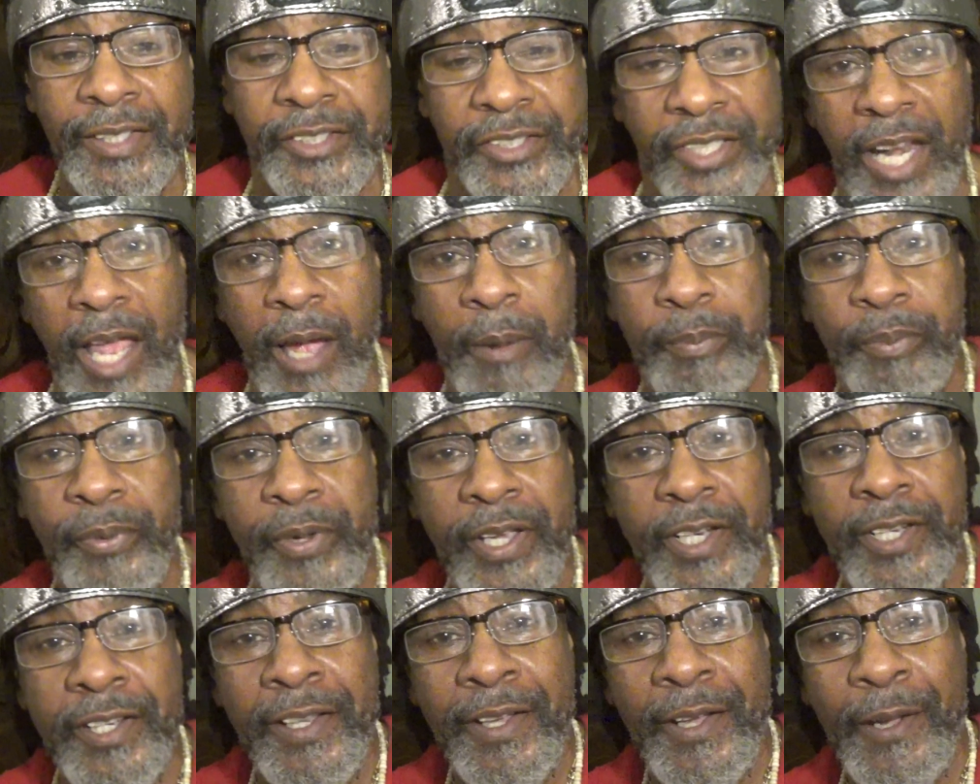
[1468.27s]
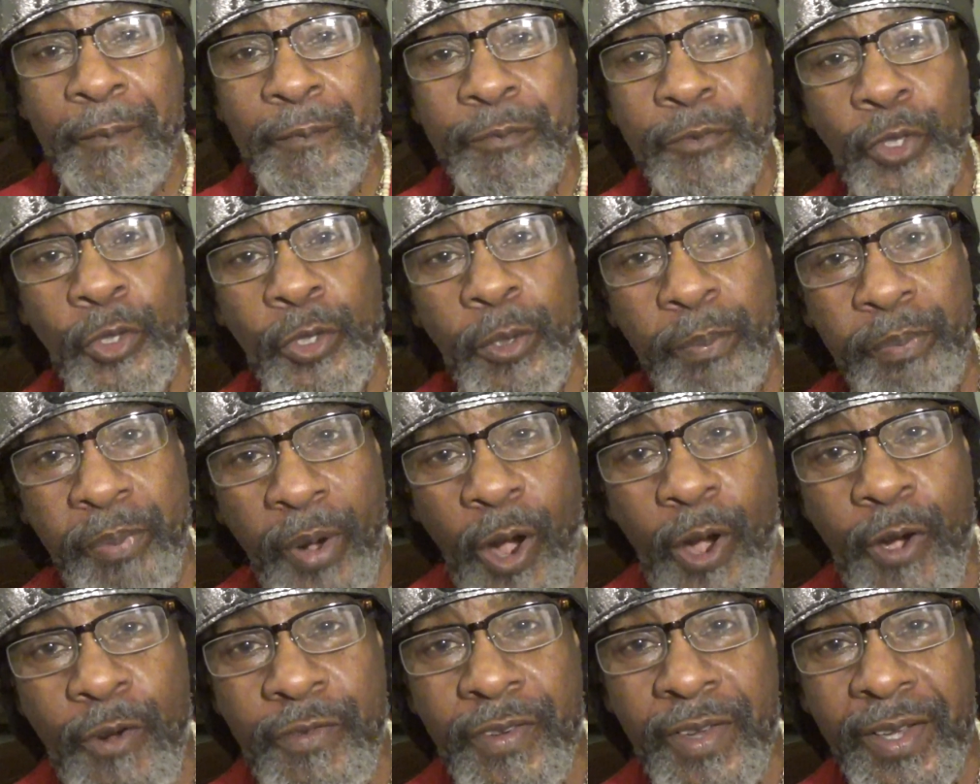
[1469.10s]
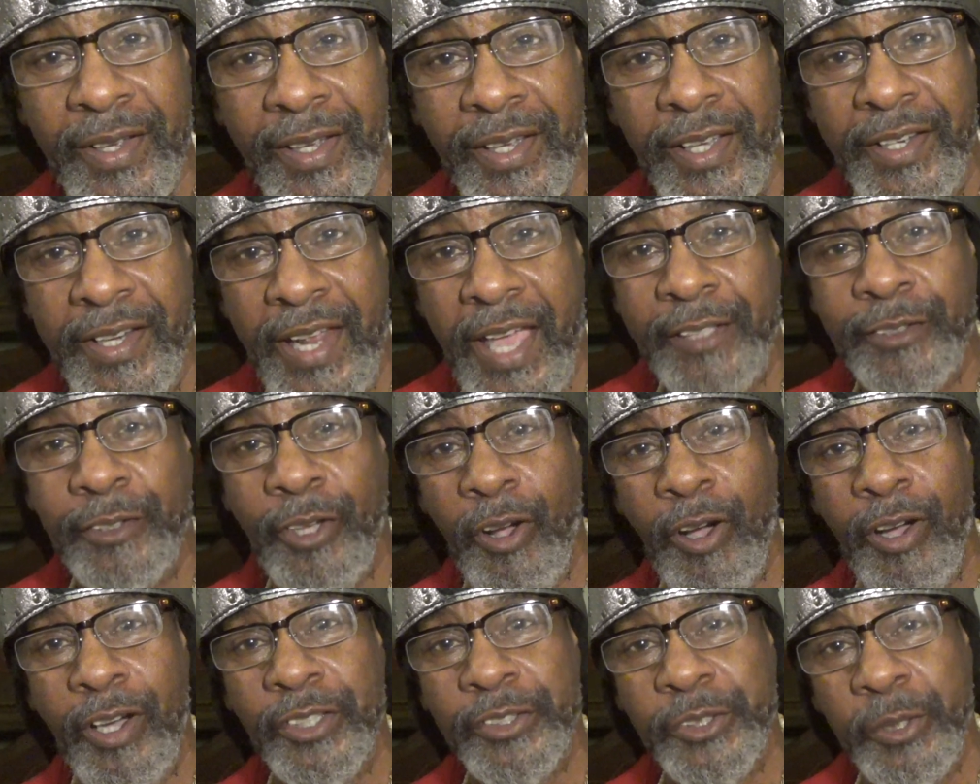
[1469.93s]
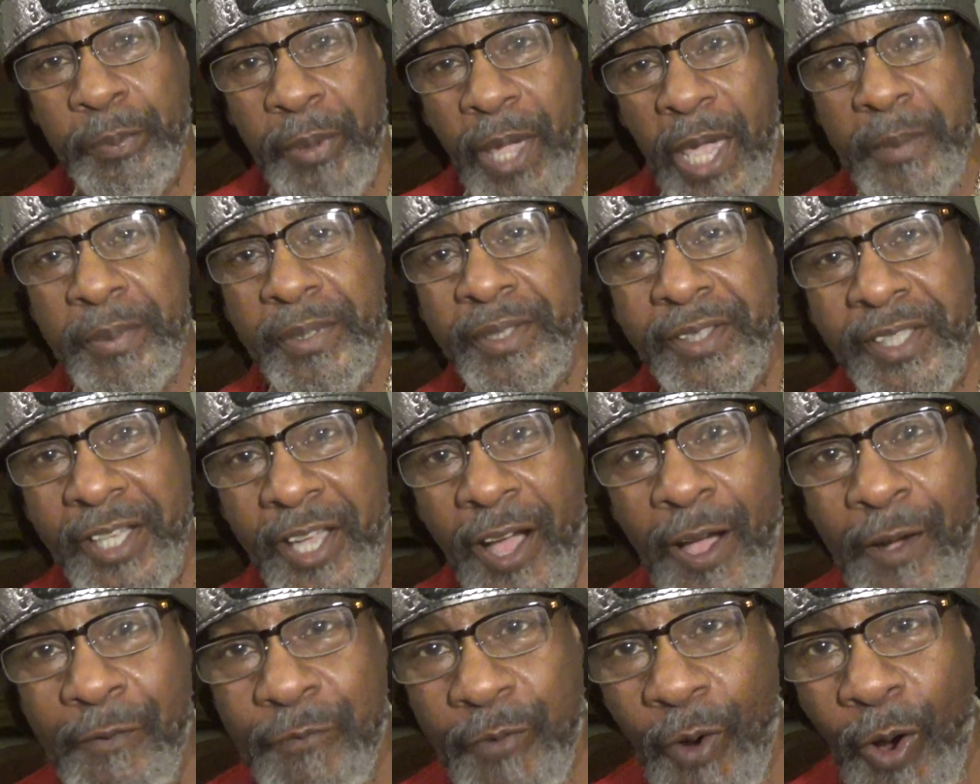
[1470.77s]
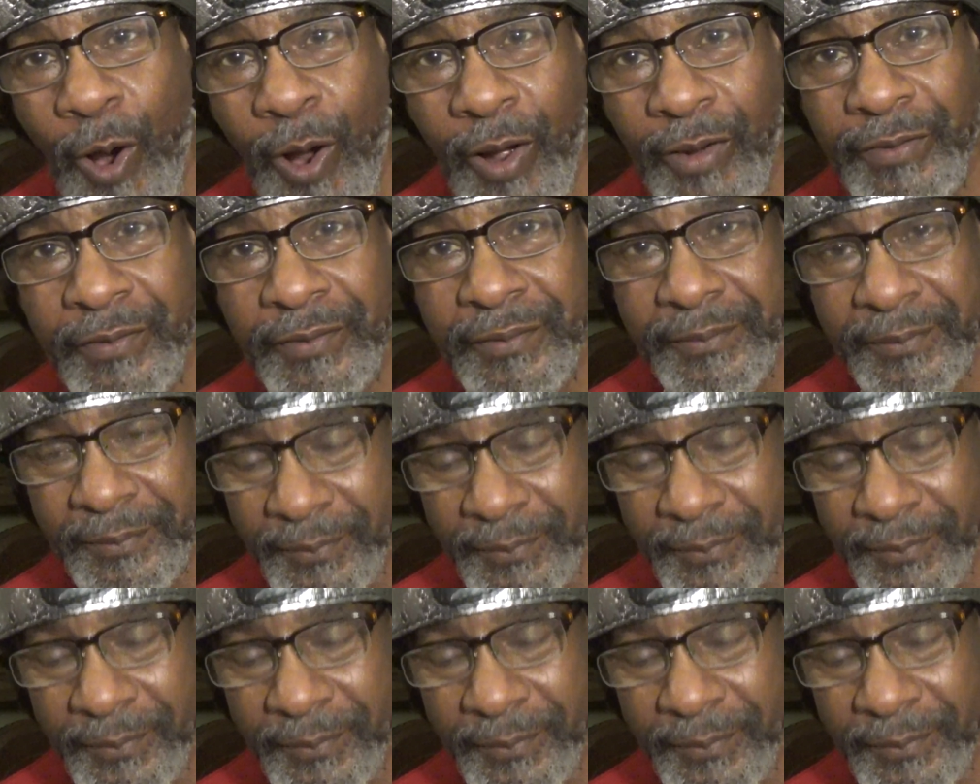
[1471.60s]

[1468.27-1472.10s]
Shall I bring to the birth and not cause the baby to come forth?